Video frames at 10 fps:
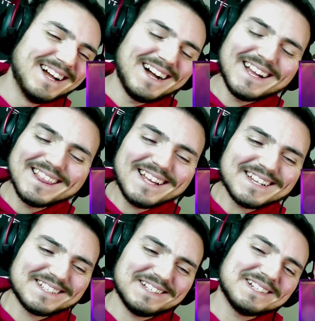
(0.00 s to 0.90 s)
I
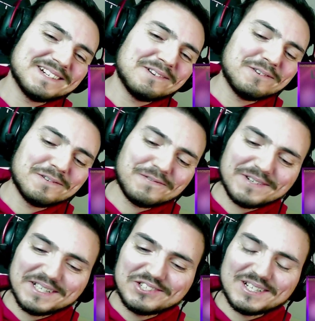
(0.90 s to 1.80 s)
like uh, her
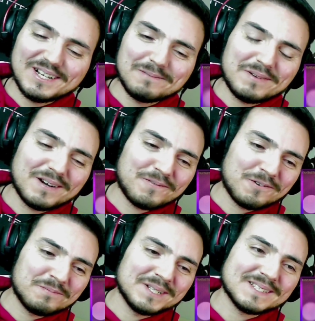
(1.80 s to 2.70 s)
fragile
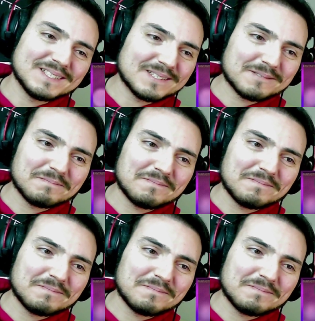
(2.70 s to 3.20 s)
performances.